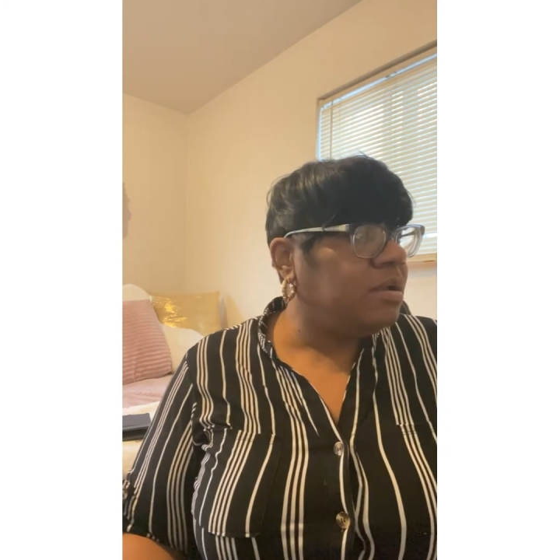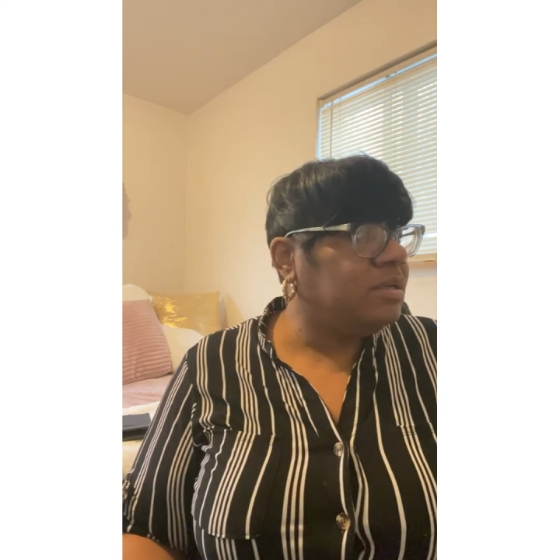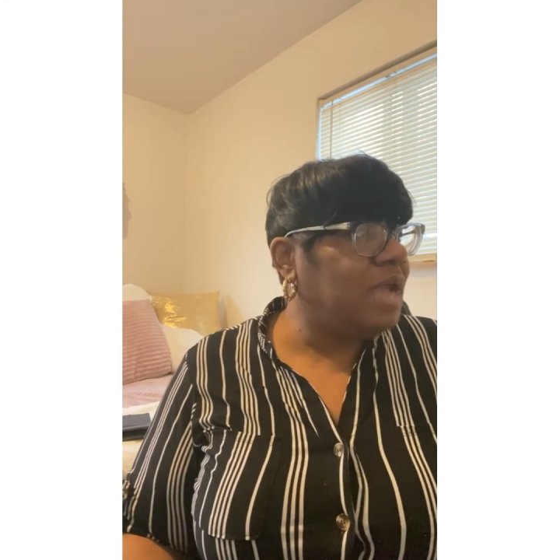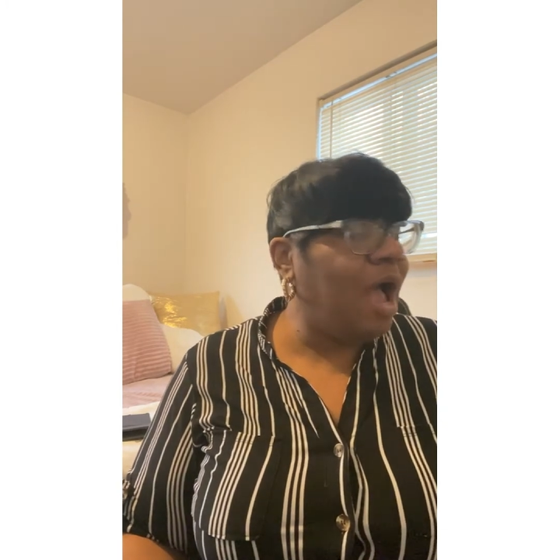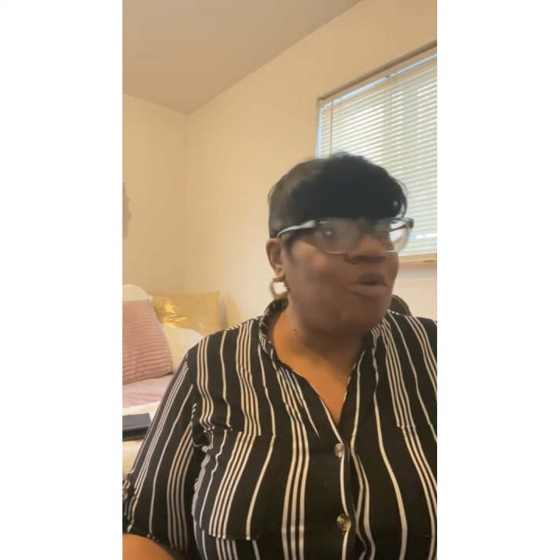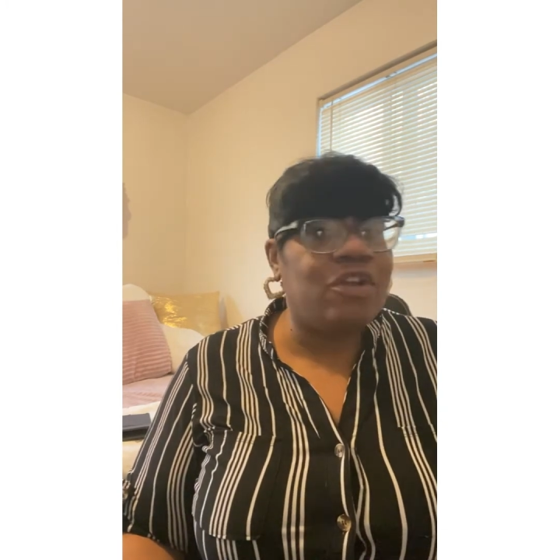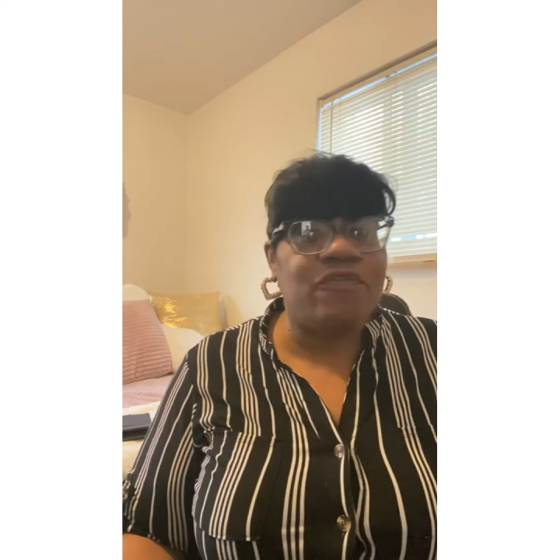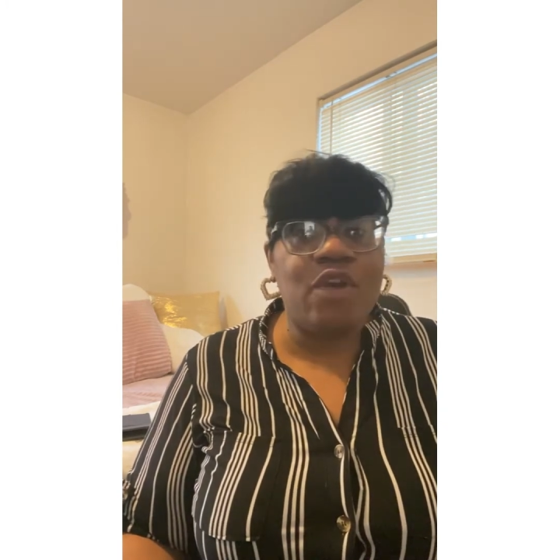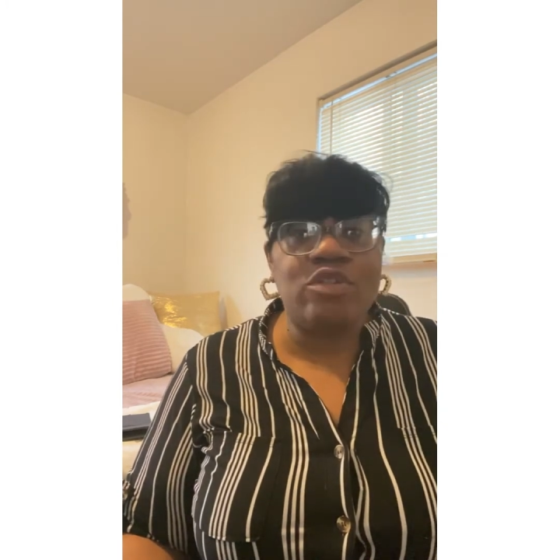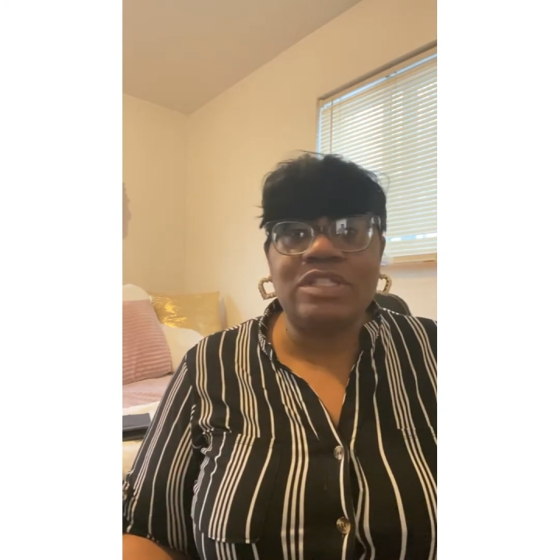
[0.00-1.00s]
Y'all, the
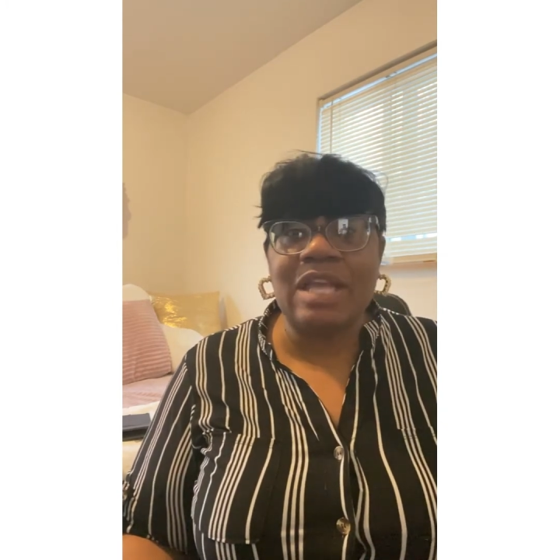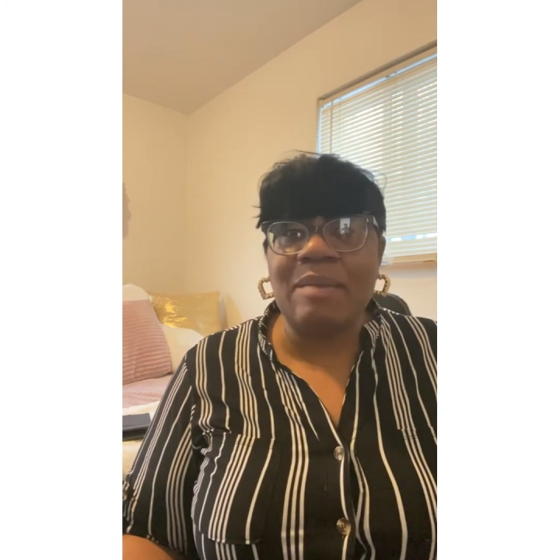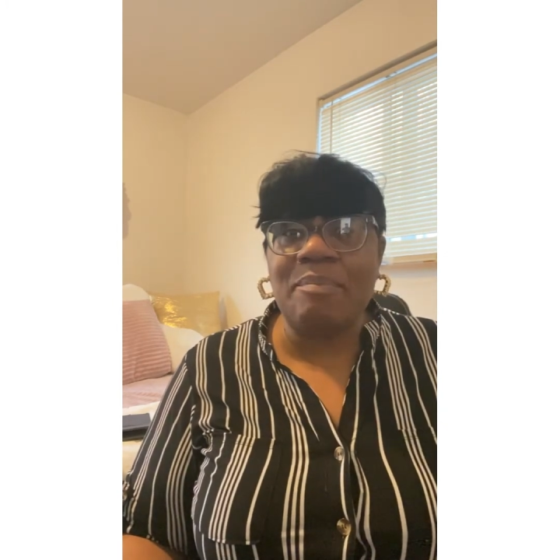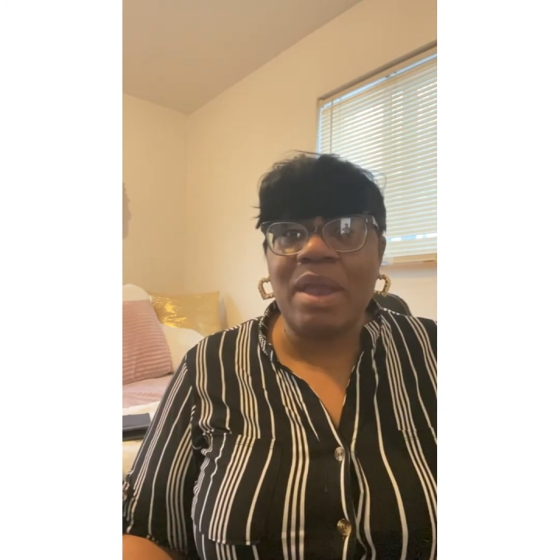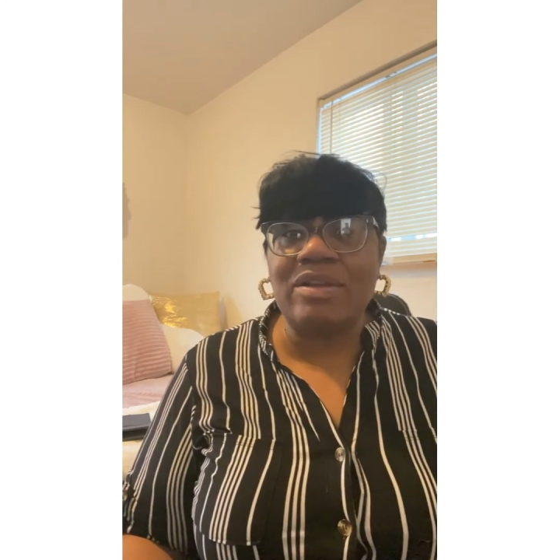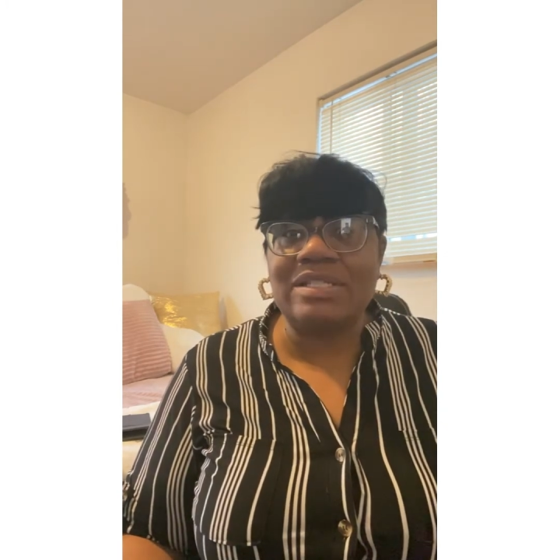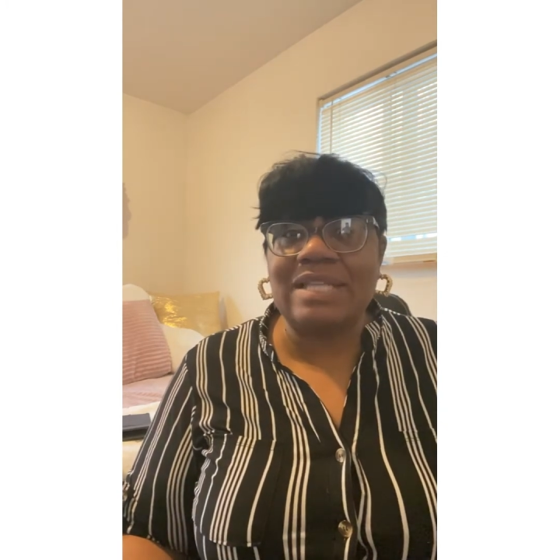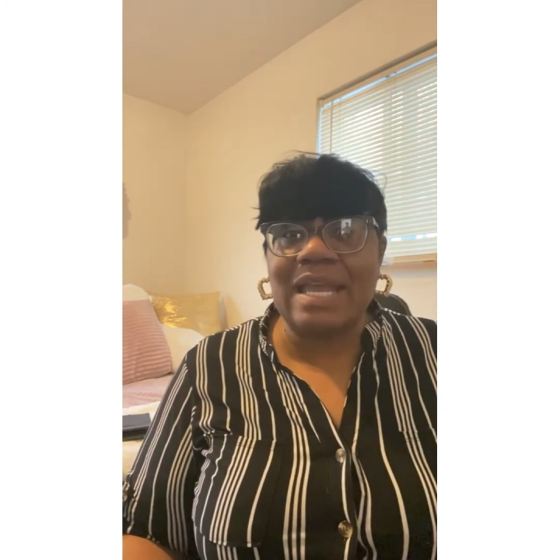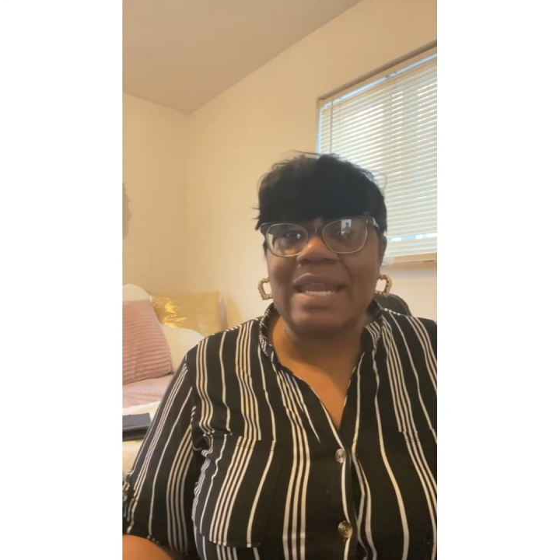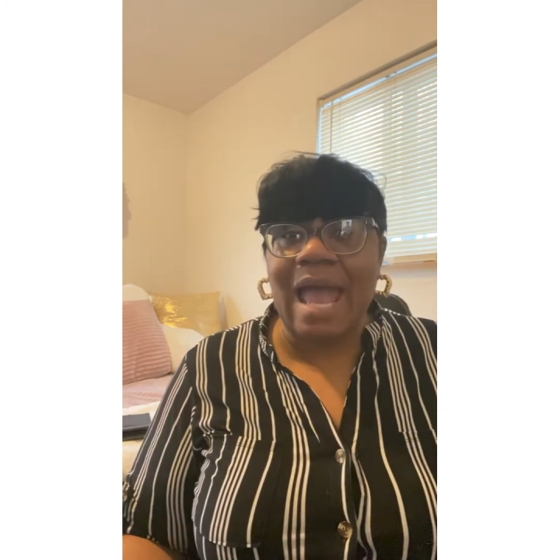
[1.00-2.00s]
first thing Baron
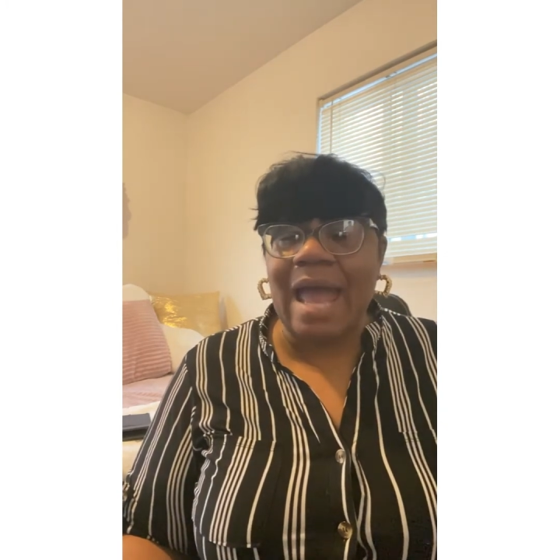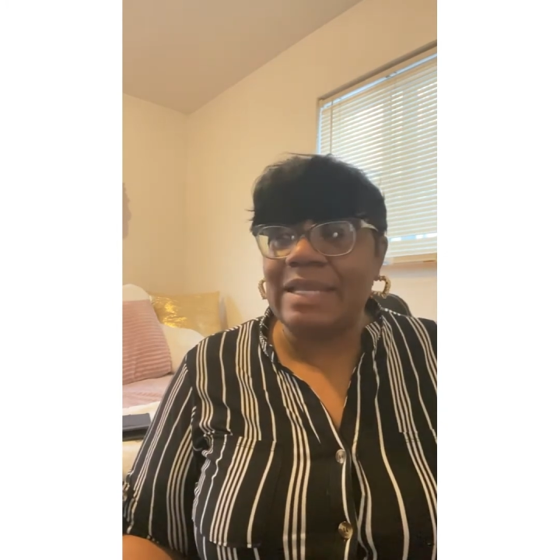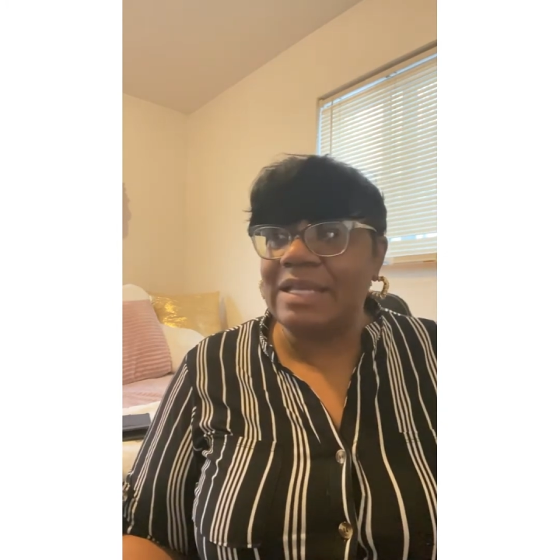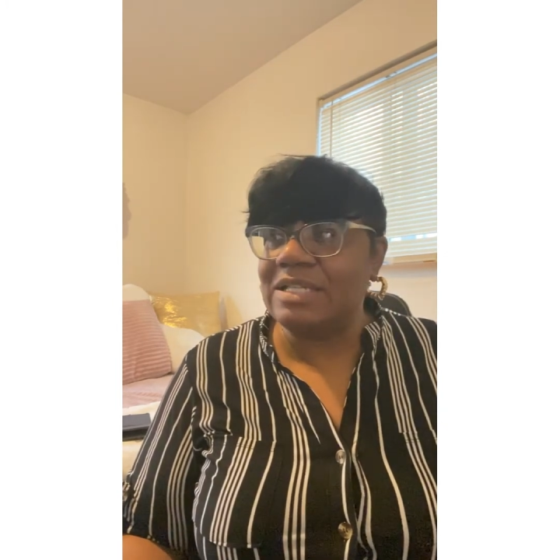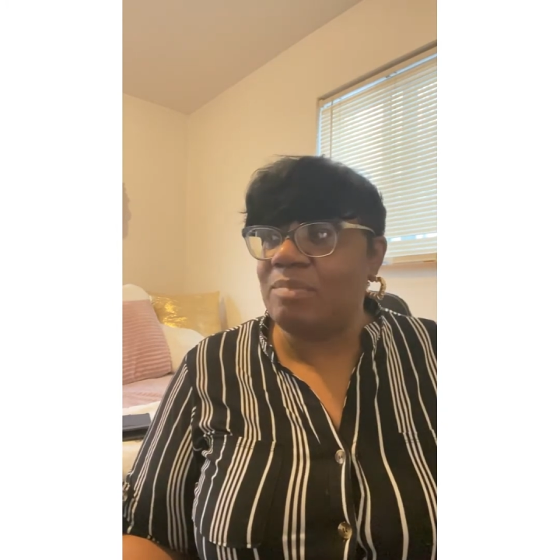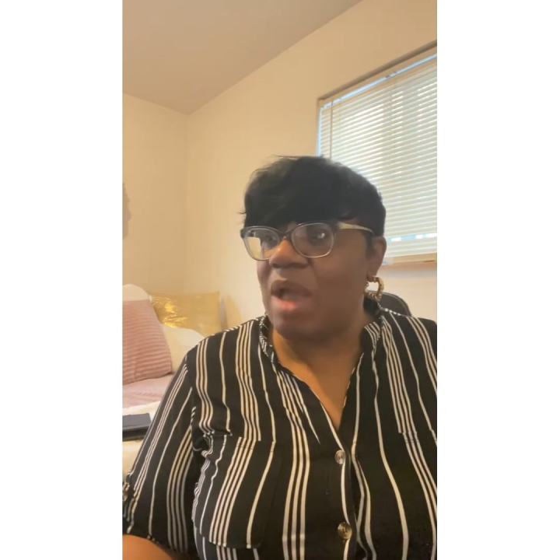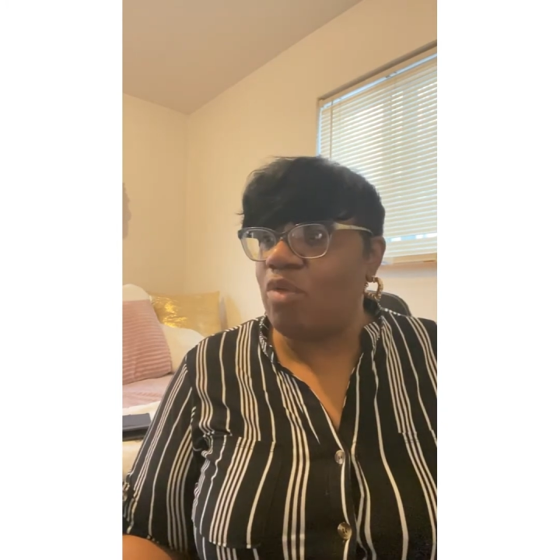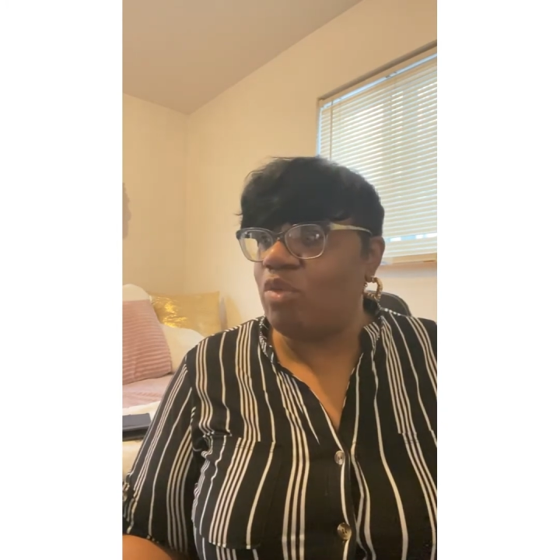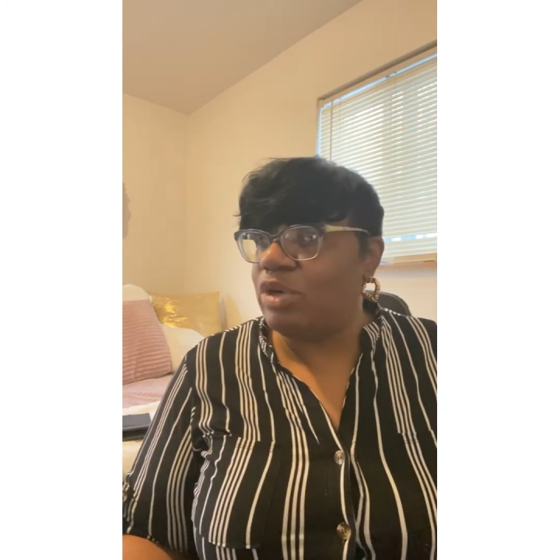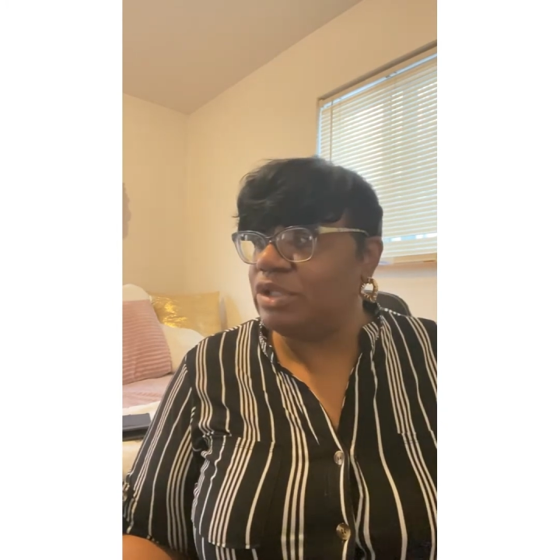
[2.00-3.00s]
said out of his
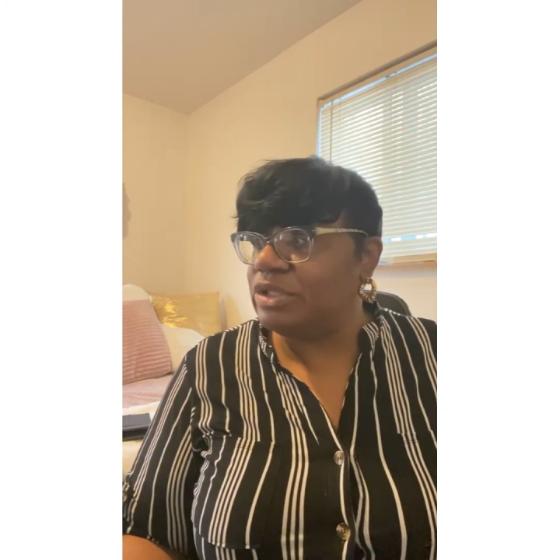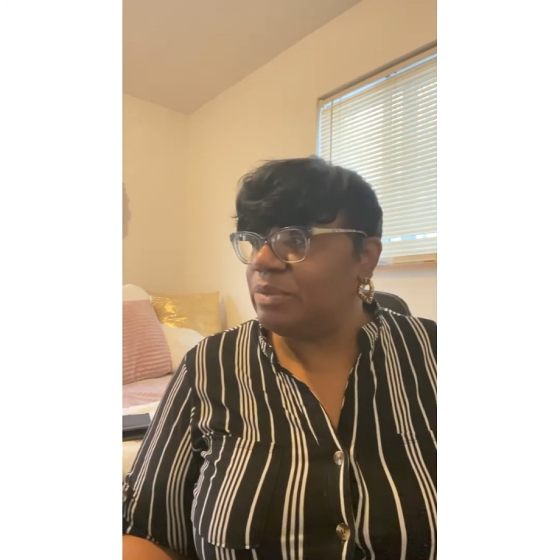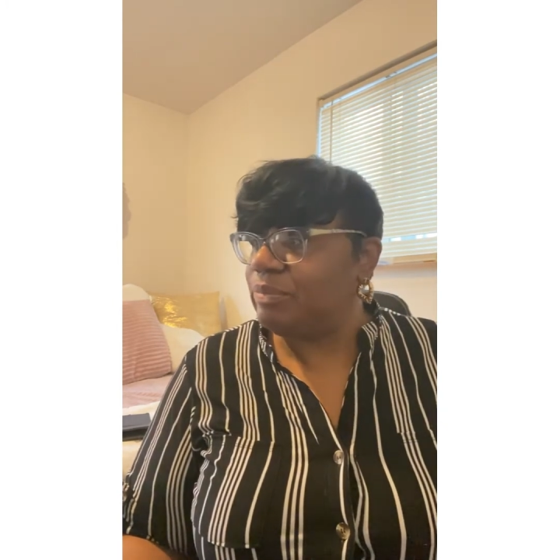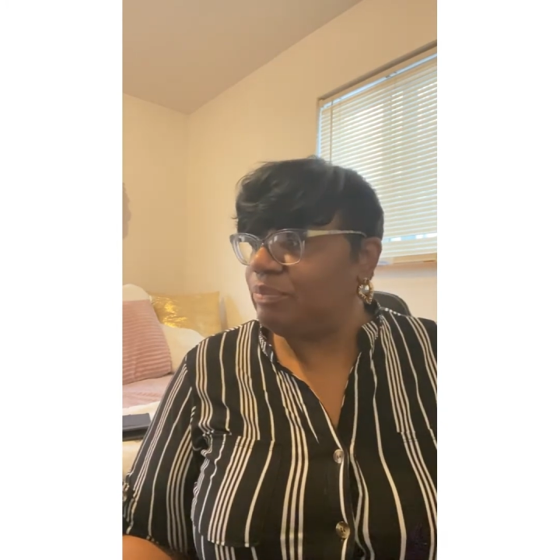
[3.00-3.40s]
mouth was,